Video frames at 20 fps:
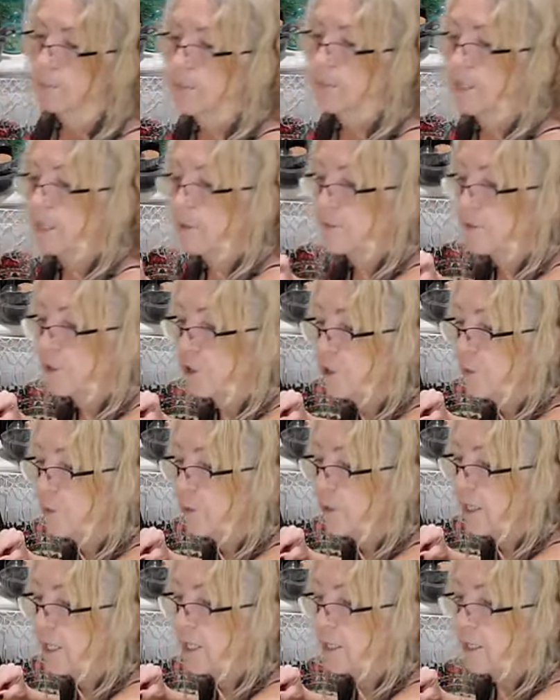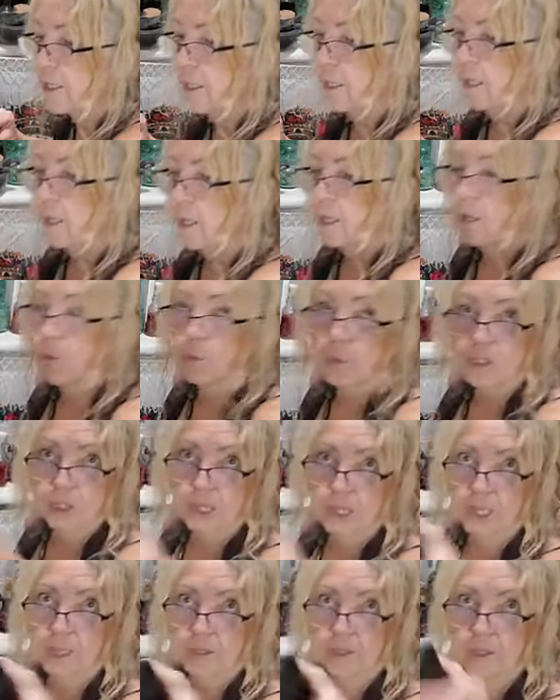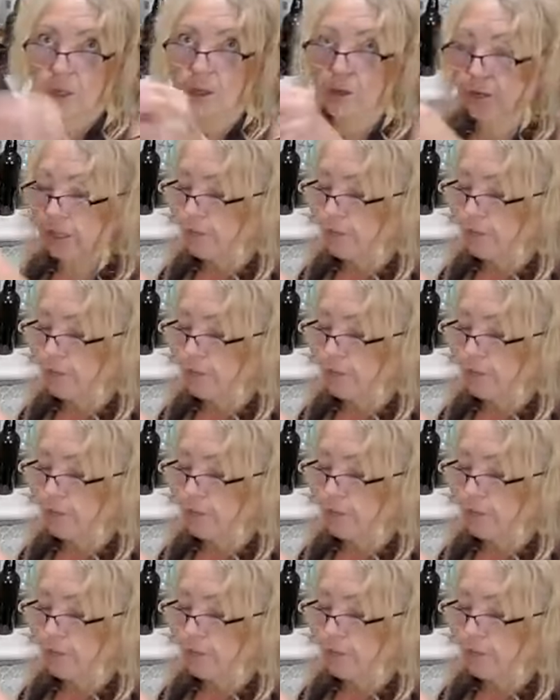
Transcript: bit of turmeric, which has all the